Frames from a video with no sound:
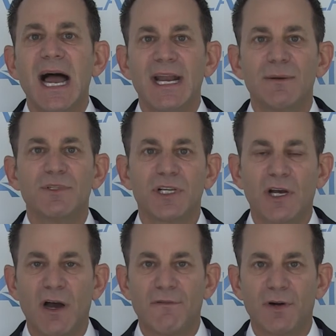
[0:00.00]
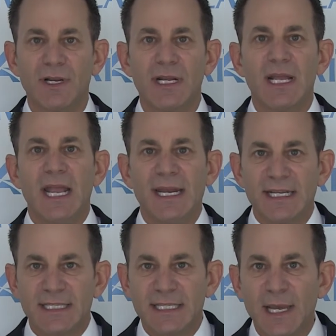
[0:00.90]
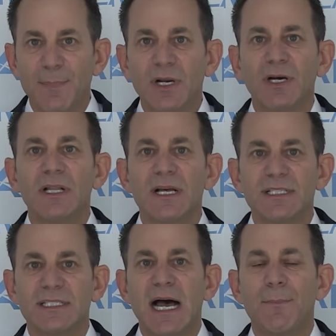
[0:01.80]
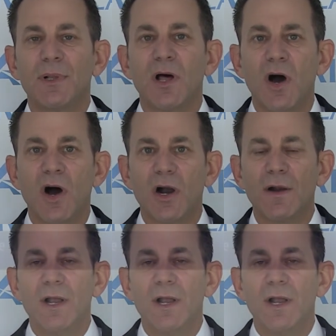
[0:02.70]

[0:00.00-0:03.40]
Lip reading: items covered in a typical estoppel are: